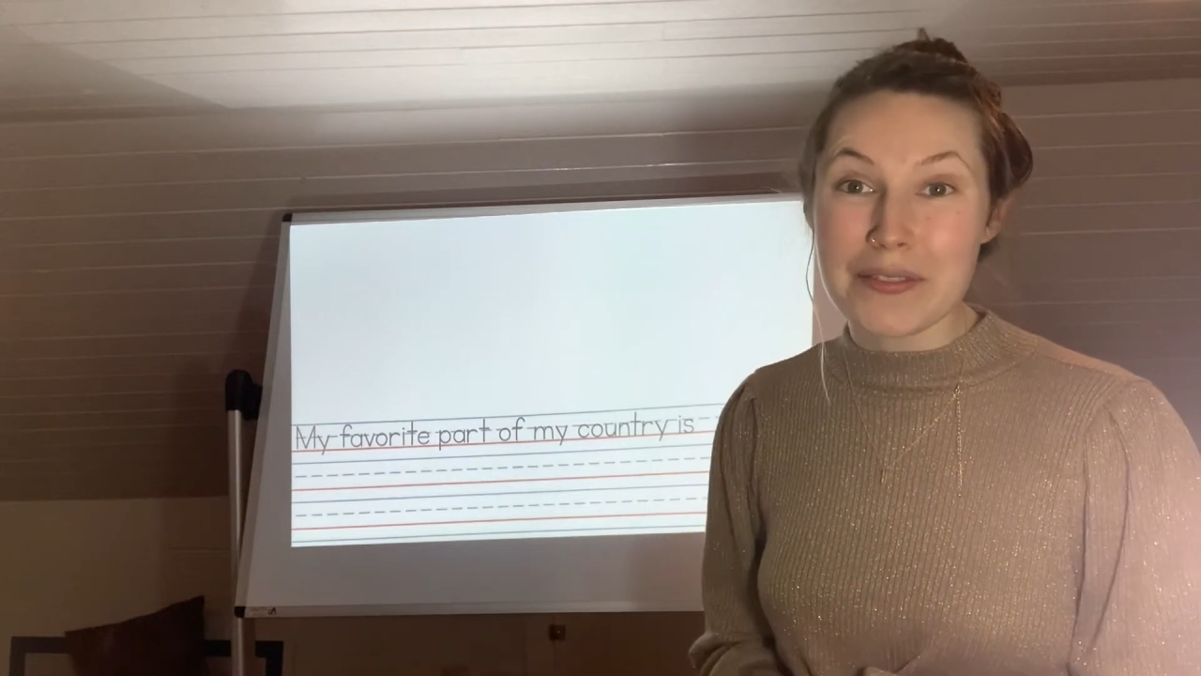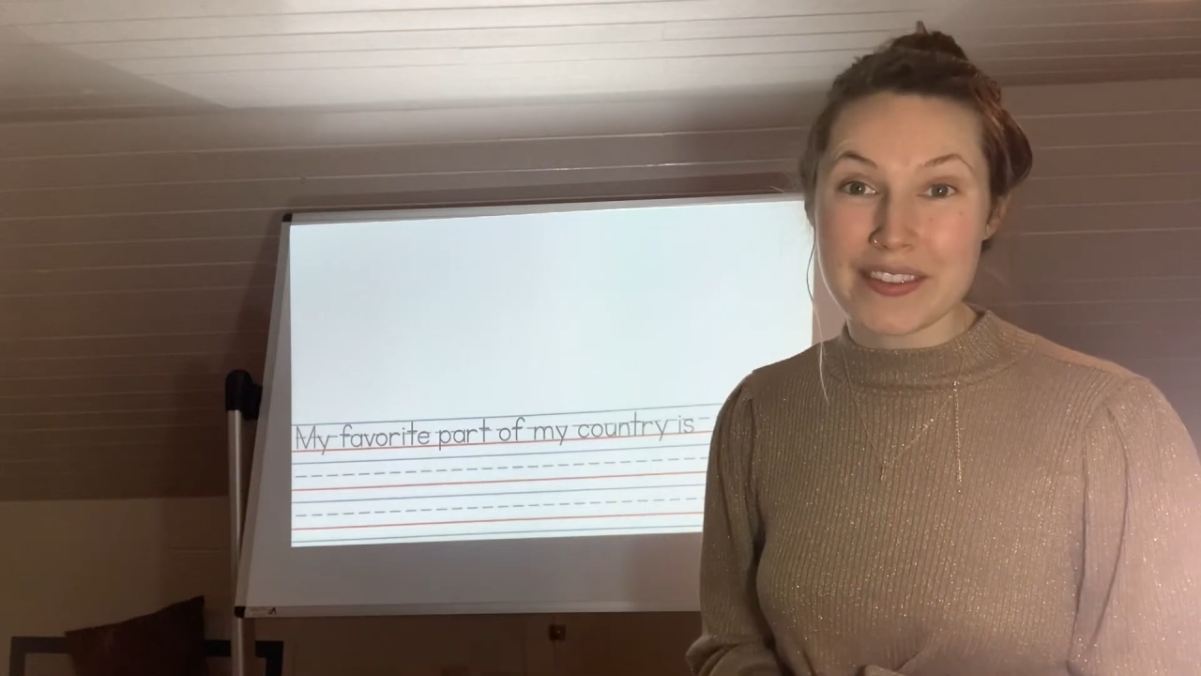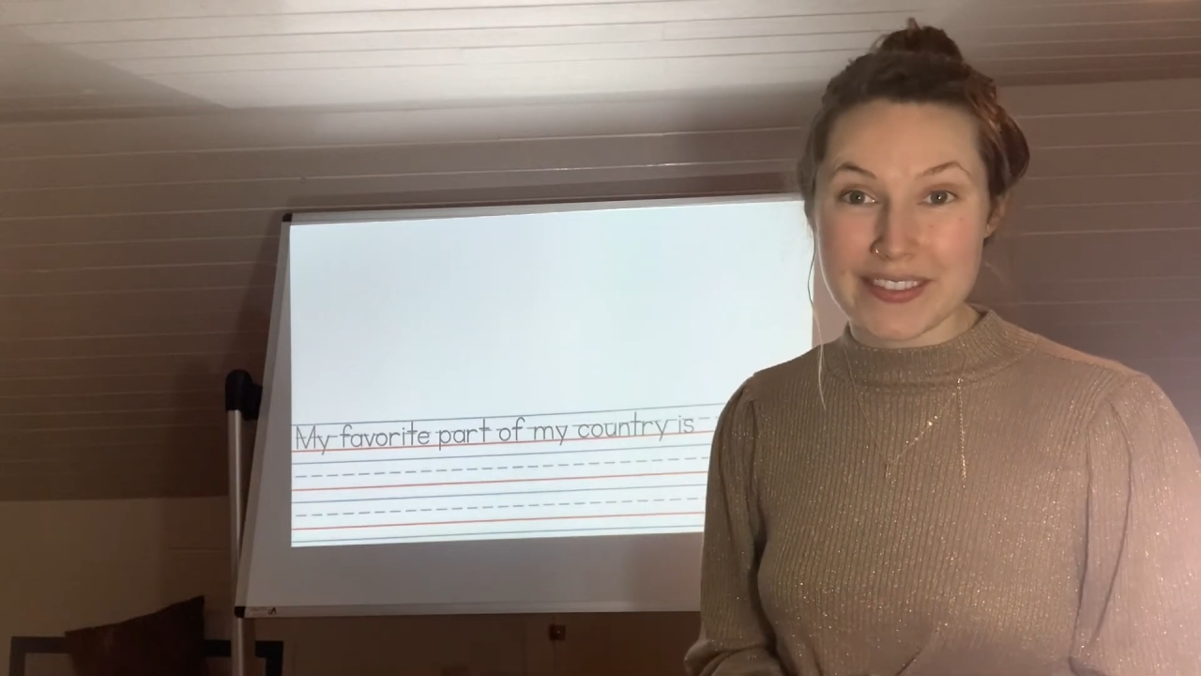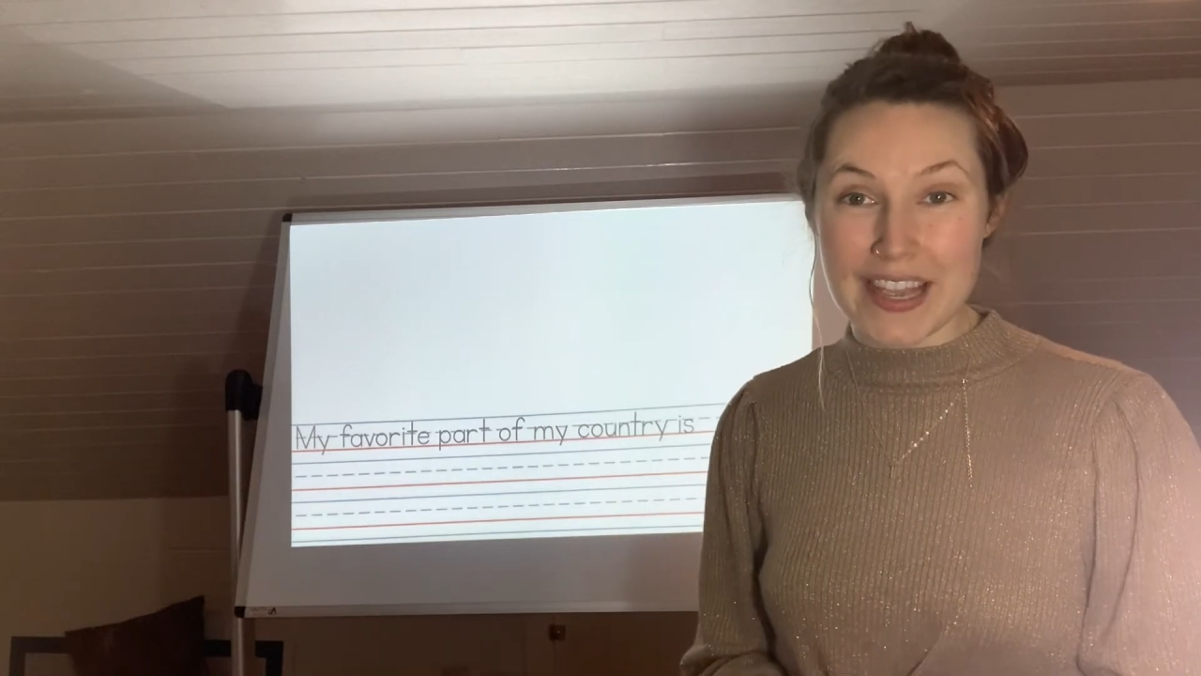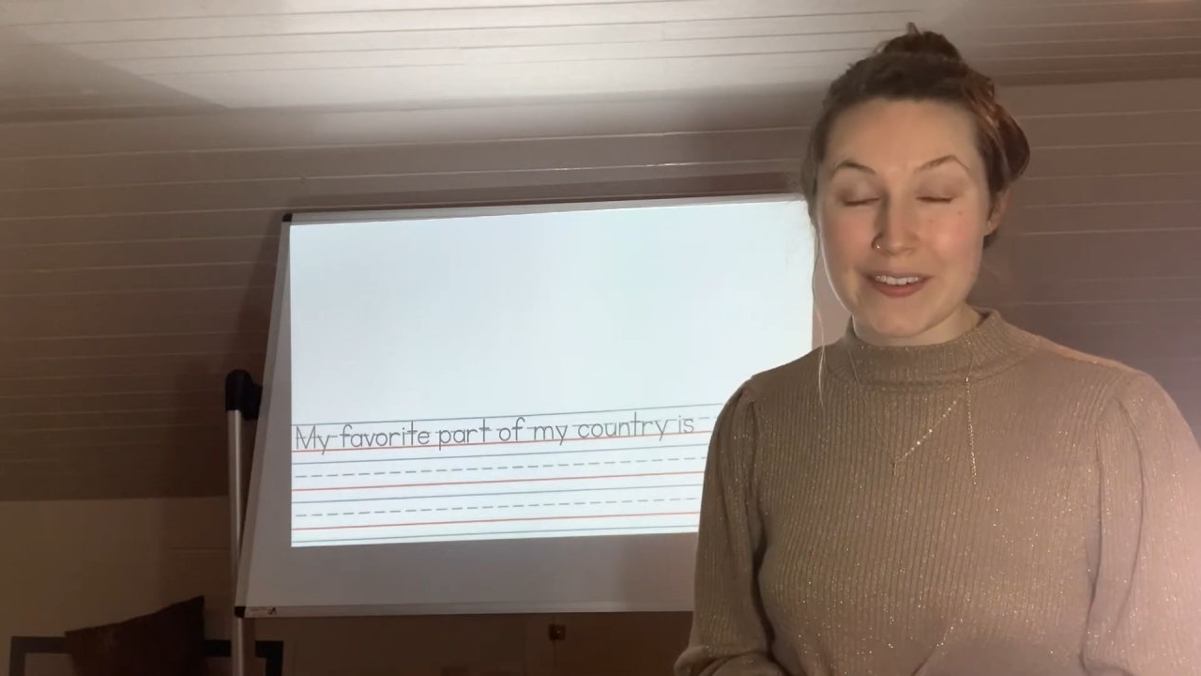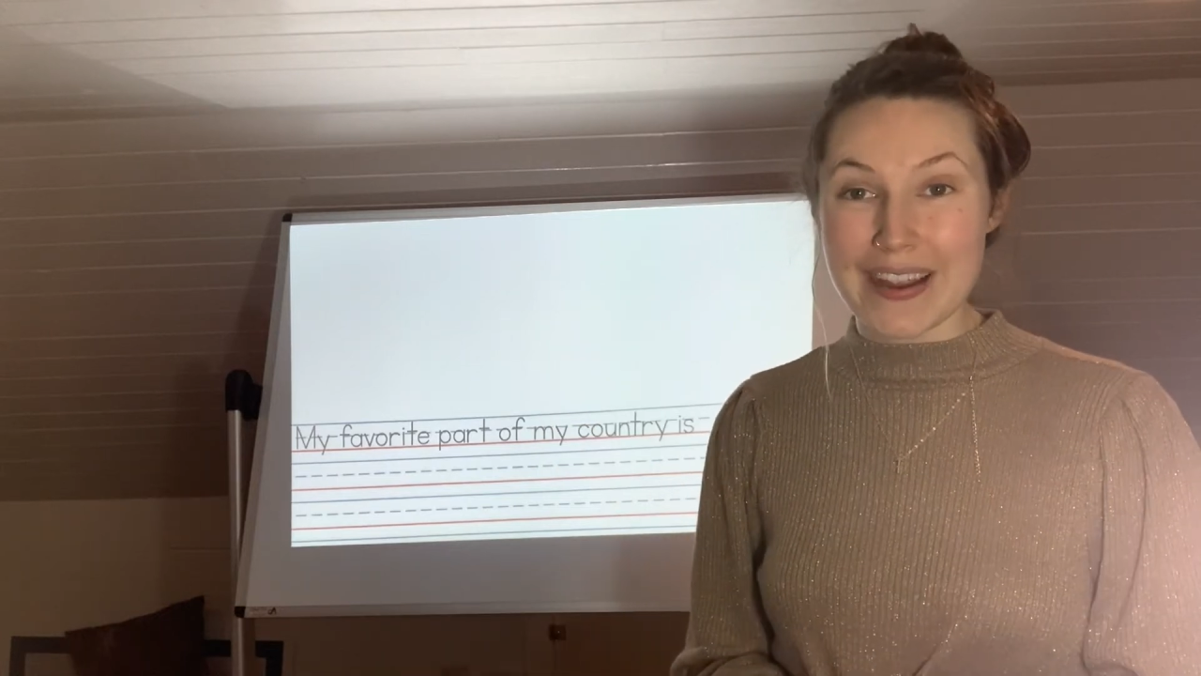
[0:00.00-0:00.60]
the state of